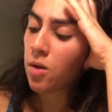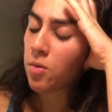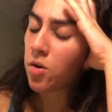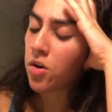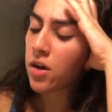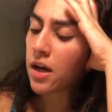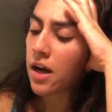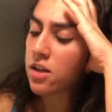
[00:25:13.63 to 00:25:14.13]
I'm
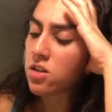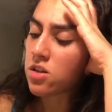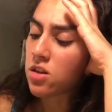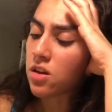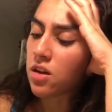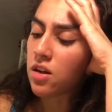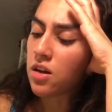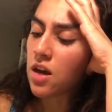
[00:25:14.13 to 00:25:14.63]
hearing as
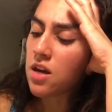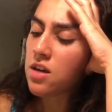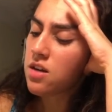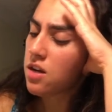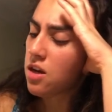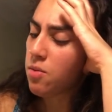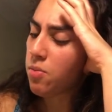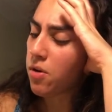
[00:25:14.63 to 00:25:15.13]
a
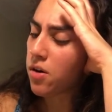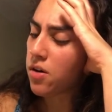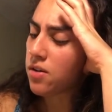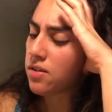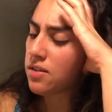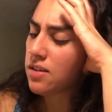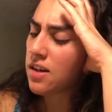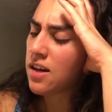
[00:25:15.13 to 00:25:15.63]

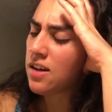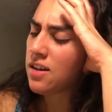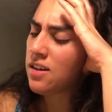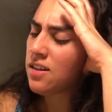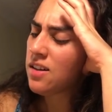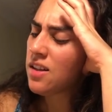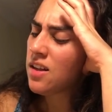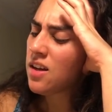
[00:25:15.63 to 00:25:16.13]
gatekeeper.
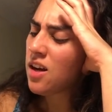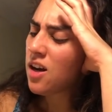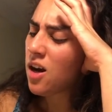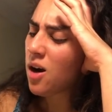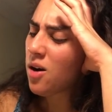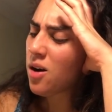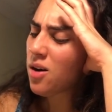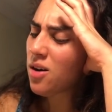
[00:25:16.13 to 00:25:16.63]
And
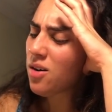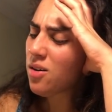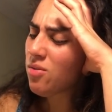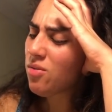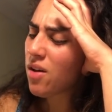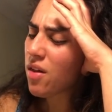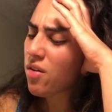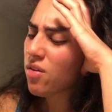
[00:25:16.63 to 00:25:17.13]

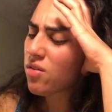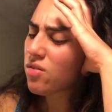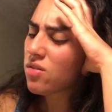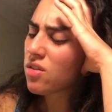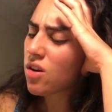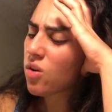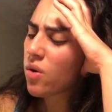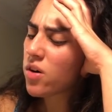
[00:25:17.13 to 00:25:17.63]

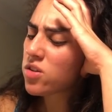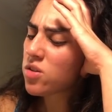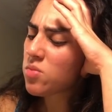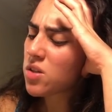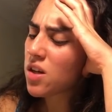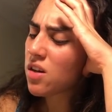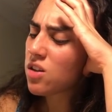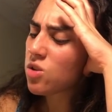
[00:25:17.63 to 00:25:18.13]
rather, Aquarius,
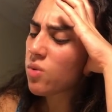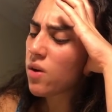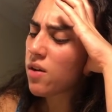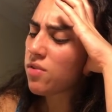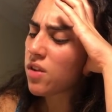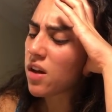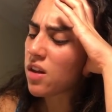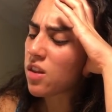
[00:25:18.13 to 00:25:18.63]
I'm seeing it in this way
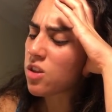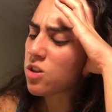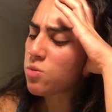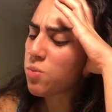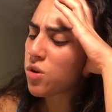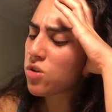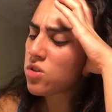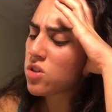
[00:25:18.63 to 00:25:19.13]
of like this
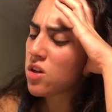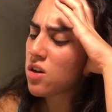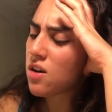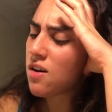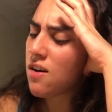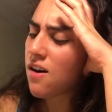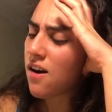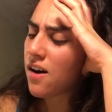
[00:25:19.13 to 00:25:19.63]

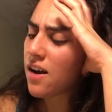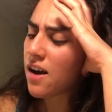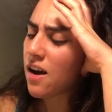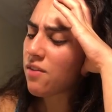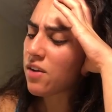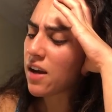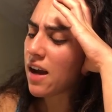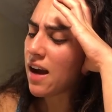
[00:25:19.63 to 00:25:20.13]
person not
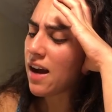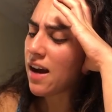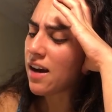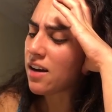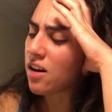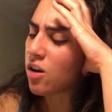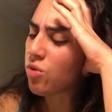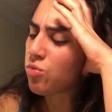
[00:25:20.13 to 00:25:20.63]
having
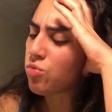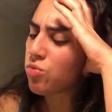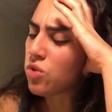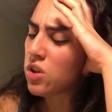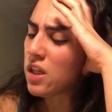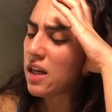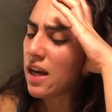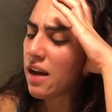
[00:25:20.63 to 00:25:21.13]
had a
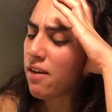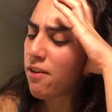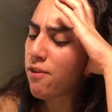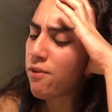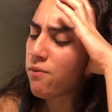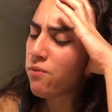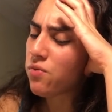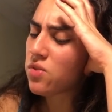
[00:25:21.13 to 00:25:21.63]
really
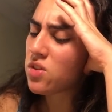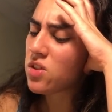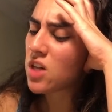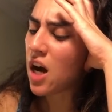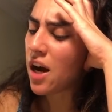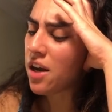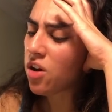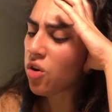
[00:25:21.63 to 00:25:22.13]

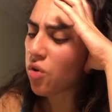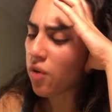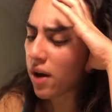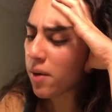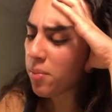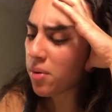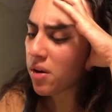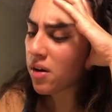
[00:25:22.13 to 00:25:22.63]
tight
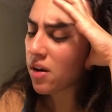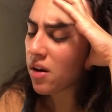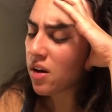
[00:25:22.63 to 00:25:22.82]
grip